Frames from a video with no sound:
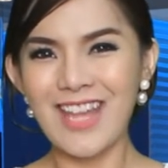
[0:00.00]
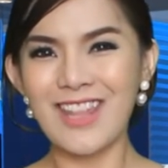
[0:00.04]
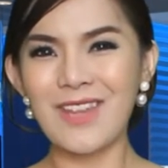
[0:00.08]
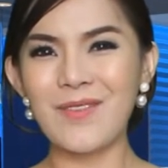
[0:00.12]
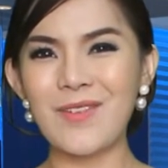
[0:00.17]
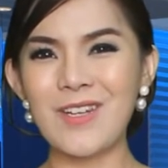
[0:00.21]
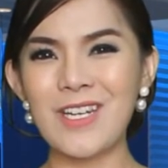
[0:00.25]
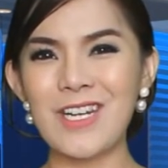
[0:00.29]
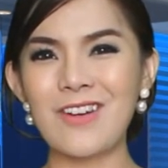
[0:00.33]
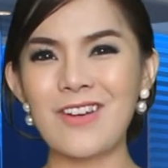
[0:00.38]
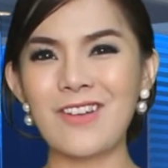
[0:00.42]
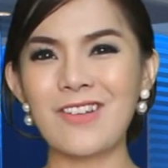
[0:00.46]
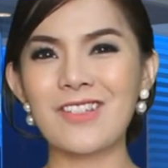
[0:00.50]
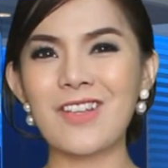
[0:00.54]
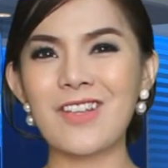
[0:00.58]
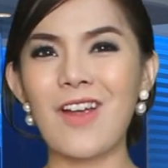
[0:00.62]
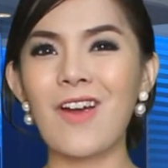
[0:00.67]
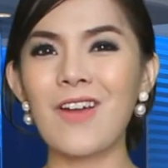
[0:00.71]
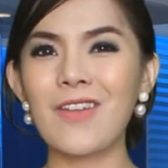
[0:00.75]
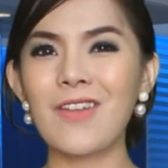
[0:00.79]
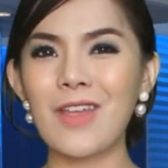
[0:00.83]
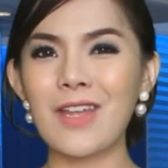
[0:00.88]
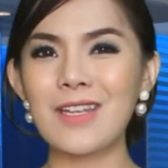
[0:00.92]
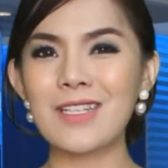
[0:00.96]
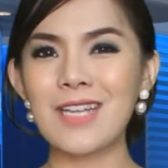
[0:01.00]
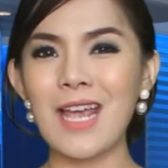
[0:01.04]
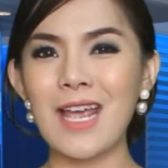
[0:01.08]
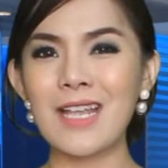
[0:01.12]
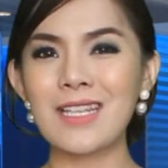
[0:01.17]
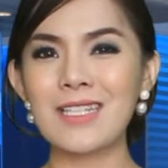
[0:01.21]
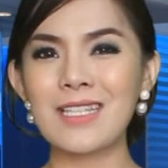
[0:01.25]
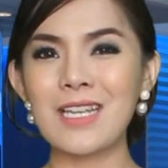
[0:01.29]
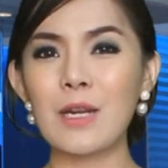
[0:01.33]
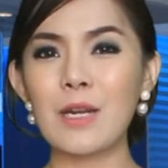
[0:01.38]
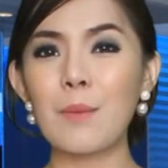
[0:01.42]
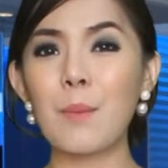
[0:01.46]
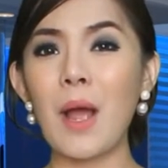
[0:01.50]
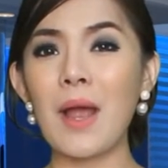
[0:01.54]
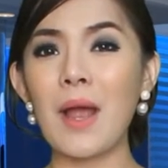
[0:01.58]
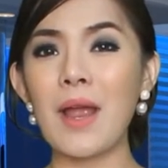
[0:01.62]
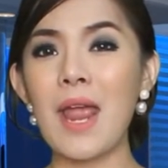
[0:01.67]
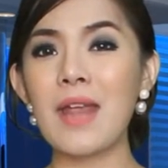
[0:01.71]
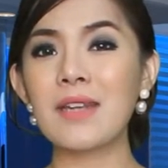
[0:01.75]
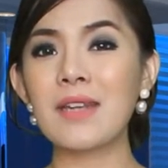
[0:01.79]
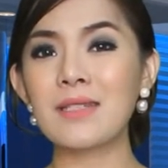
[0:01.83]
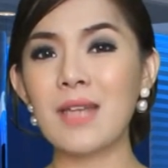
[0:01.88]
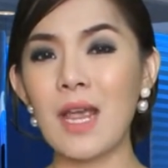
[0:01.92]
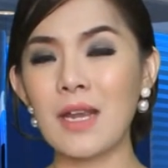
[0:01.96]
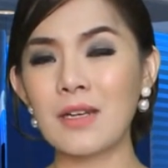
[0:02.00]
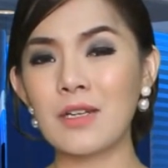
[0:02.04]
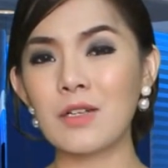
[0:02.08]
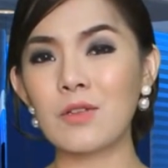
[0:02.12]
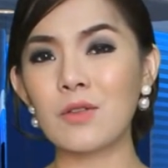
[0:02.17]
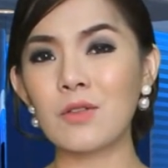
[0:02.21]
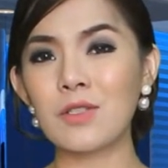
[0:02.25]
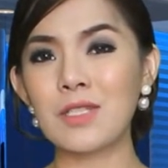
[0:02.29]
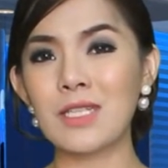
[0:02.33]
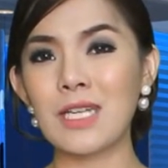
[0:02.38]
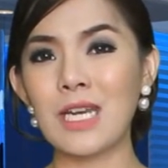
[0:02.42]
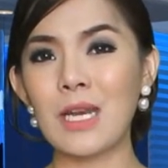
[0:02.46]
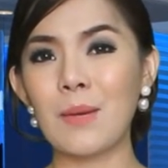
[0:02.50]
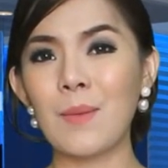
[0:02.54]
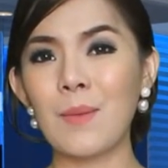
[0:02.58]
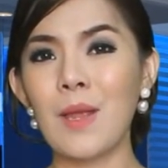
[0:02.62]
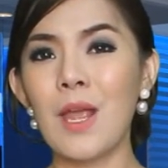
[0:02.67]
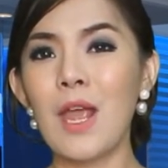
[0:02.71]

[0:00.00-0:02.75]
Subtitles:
The materials are then tested by a technical team